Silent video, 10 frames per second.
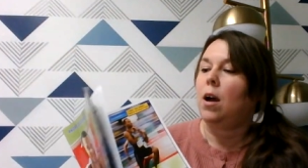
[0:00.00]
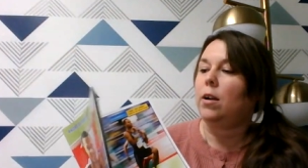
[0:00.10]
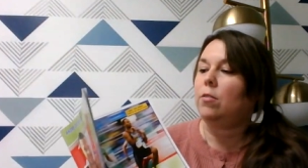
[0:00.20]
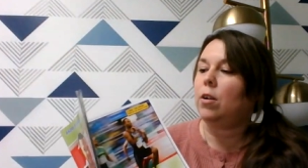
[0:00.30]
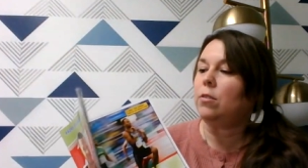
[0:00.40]
I
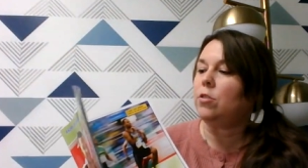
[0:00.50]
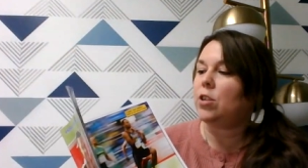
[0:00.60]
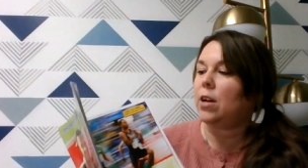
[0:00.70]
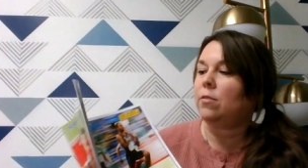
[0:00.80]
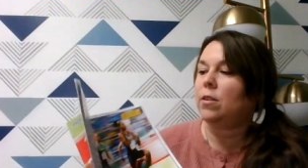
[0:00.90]
crouch
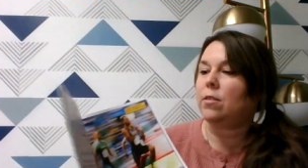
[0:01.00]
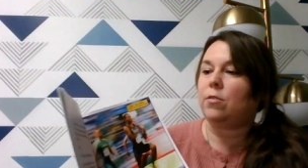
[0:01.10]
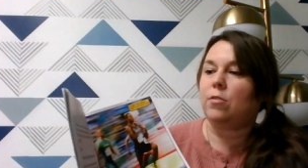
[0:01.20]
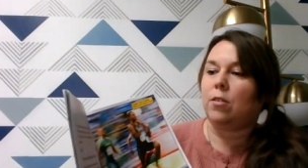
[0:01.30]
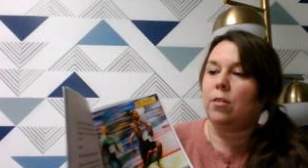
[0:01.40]
down at the
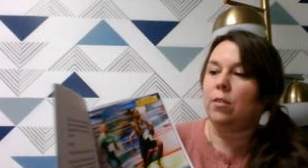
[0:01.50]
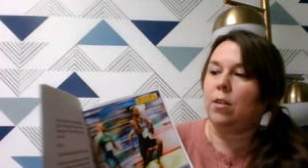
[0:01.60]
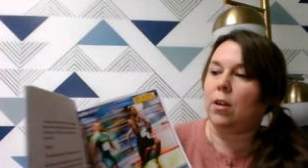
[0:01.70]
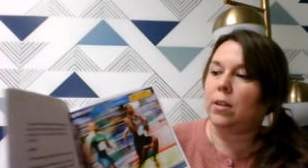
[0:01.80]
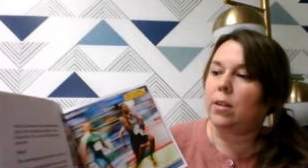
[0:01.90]
starting
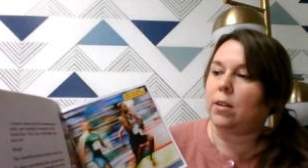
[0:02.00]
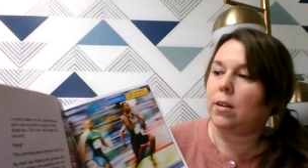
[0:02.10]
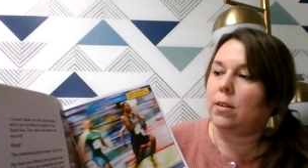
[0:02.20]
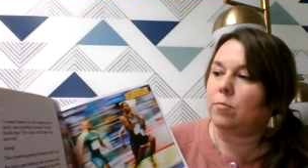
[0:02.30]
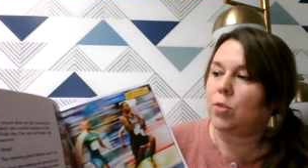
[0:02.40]
line and
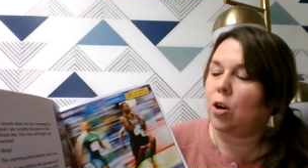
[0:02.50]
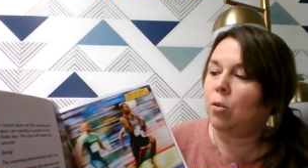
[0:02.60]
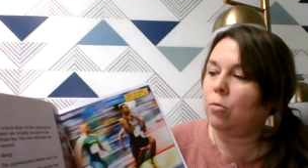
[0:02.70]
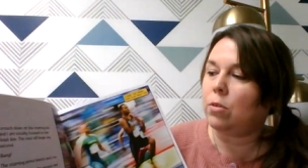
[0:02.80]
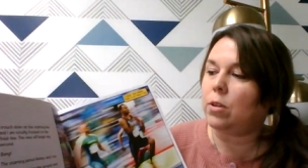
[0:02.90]
I am
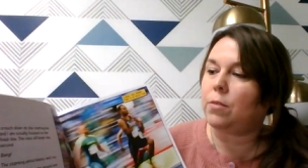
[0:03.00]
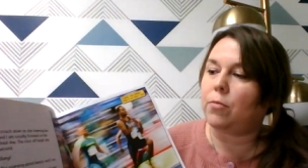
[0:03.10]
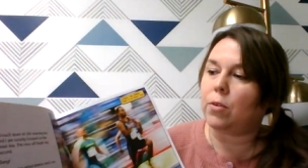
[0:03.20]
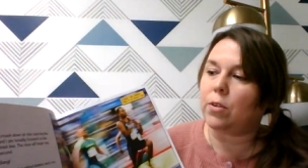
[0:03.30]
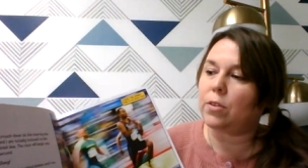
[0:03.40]
totally
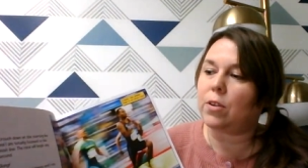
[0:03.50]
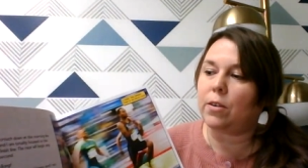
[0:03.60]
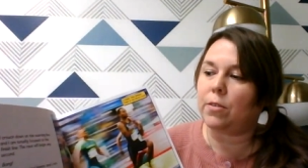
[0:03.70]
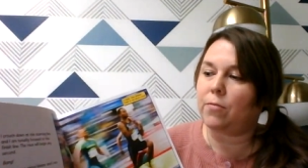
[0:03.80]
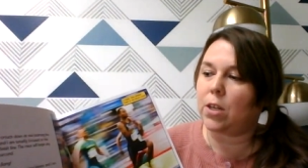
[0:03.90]
focused
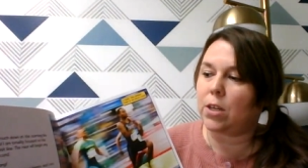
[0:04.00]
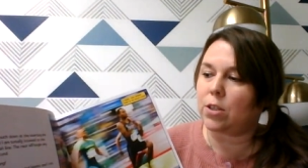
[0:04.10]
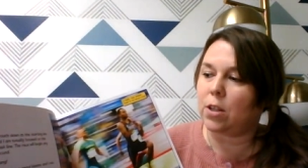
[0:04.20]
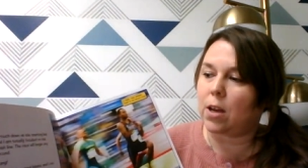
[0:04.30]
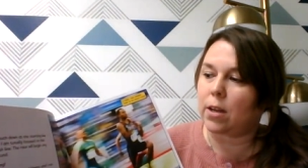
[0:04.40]
on the
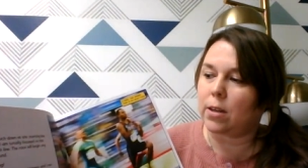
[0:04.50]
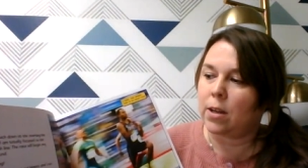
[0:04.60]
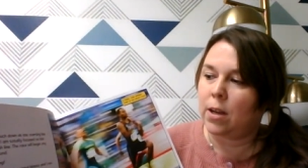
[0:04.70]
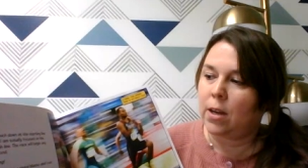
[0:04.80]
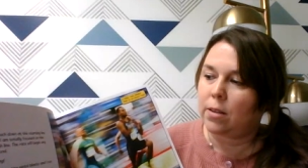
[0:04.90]
finish line.
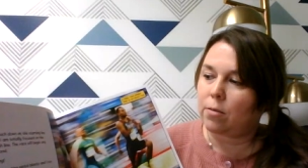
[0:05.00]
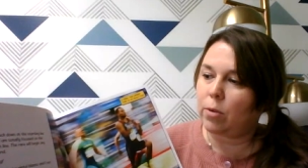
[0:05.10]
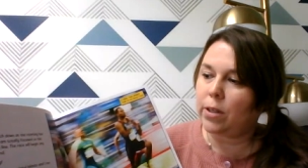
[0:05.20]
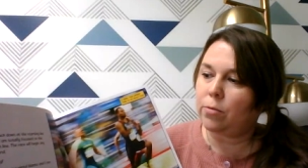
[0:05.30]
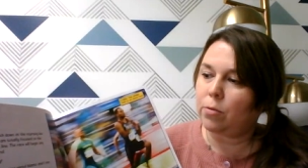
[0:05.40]
The
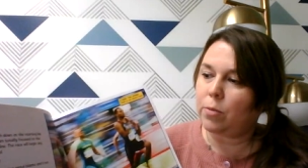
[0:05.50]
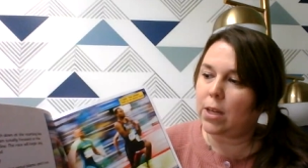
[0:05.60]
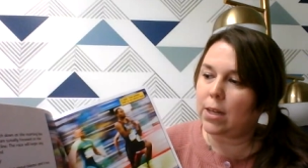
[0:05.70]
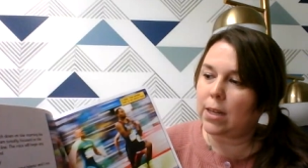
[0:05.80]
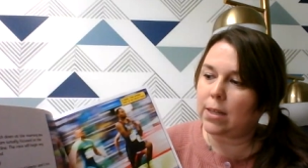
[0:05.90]
race will
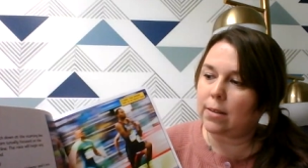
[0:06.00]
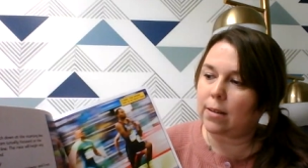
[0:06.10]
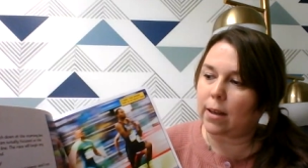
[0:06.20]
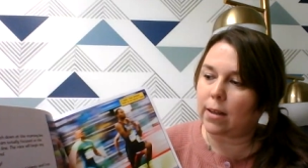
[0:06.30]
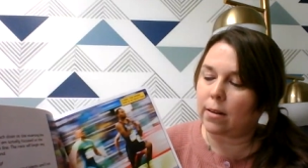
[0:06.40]
begin any
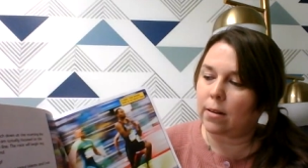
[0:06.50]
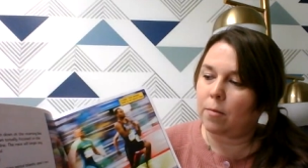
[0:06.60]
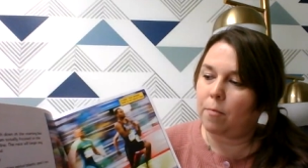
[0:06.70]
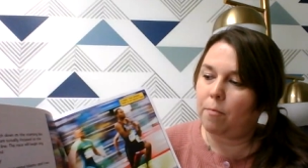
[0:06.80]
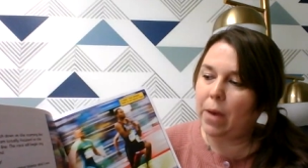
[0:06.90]
second.
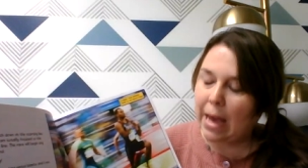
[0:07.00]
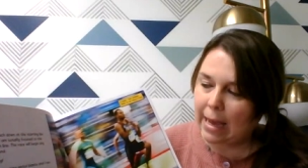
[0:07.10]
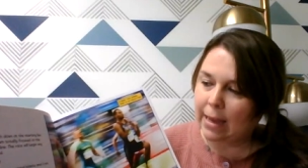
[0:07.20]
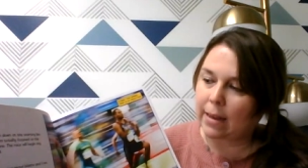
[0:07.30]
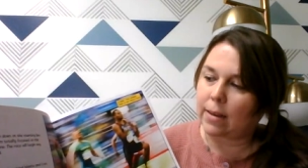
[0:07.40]

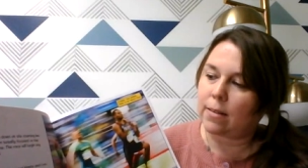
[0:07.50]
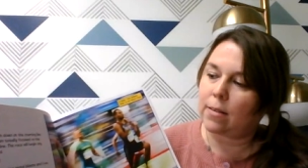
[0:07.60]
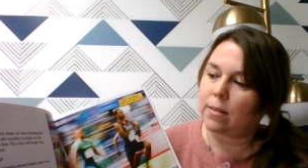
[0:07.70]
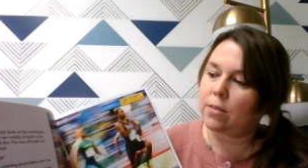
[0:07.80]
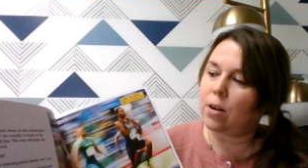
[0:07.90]
Bang!
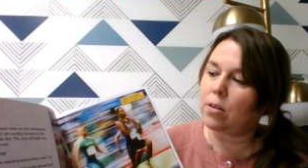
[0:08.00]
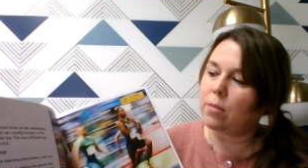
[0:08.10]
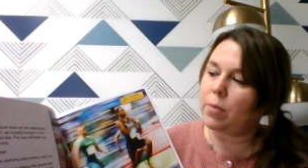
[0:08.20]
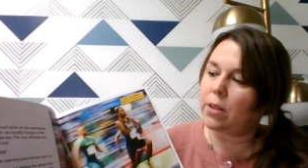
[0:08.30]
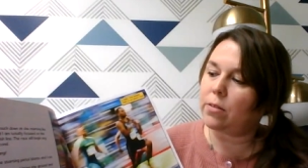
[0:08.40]
The
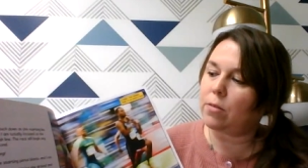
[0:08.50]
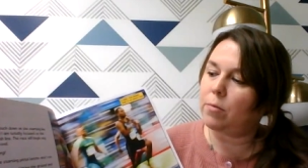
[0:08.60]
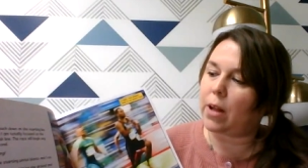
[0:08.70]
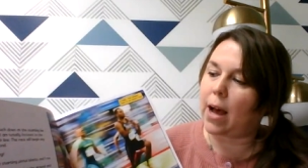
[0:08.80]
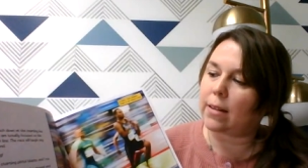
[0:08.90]
starting pistol
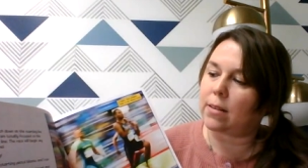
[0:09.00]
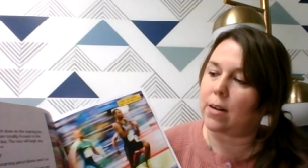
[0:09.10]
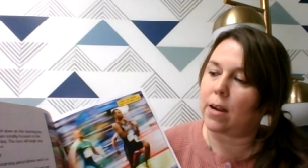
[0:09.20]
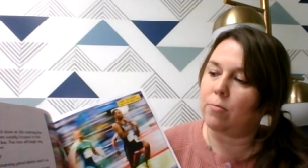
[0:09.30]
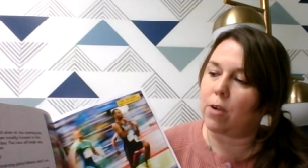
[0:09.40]
blasts and
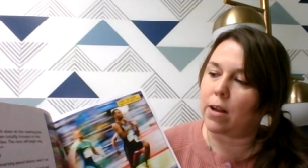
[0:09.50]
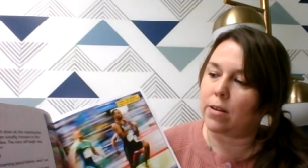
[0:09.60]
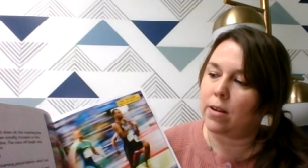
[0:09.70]
I run.